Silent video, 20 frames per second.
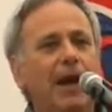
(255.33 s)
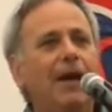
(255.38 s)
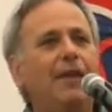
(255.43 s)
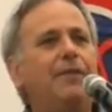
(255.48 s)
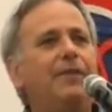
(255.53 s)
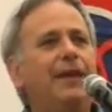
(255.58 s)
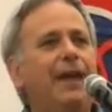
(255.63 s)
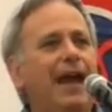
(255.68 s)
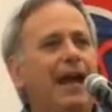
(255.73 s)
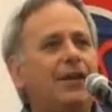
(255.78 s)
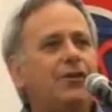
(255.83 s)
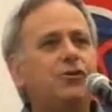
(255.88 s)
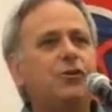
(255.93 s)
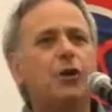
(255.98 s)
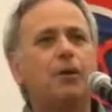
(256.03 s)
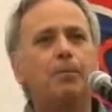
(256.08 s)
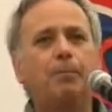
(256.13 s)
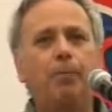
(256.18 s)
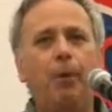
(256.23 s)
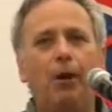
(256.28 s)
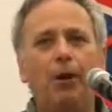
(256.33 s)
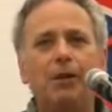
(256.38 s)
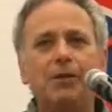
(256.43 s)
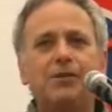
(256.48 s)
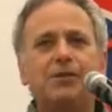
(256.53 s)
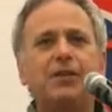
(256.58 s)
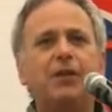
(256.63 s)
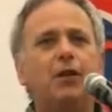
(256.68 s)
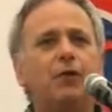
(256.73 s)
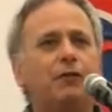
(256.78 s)
and the actual
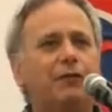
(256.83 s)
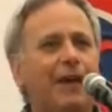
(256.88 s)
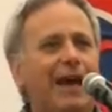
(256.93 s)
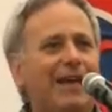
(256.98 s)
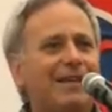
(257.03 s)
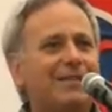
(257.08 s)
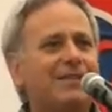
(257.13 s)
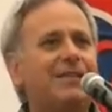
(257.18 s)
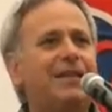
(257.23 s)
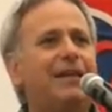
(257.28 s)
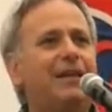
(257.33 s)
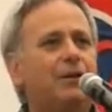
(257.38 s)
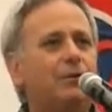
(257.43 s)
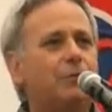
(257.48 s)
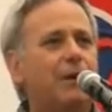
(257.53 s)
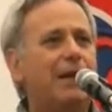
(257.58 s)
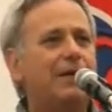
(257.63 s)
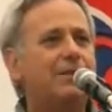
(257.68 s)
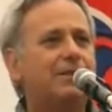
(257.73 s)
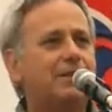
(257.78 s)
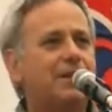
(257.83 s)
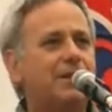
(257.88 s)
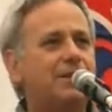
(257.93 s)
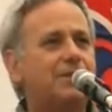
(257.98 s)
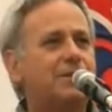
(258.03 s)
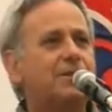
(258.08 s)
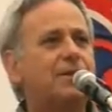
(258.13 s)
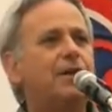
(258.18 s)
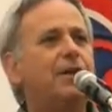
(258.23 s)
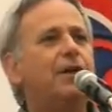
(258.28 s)
policy of ethnic
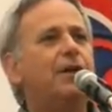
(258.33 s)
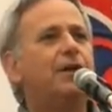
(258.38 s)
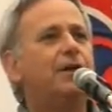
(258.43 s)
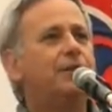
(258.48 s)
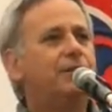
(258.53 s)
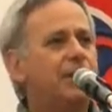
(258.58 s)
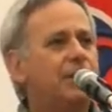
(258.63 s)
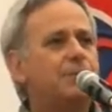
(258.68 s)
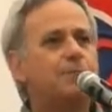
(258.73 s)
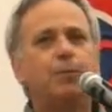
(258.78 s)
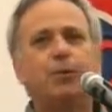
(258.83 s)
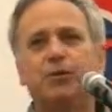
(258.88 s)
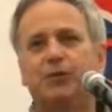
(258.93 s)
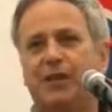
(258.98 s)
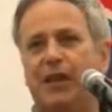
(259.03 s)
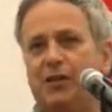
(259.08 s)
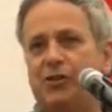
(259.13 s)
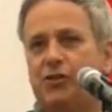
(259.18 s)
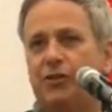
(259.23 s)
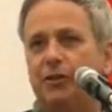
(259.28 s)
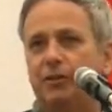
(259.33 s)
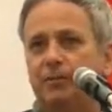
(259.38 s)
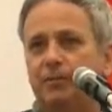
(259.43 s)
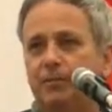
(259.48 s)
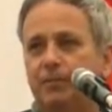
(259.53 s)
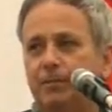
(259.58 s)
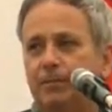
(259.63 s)
racist dispossession.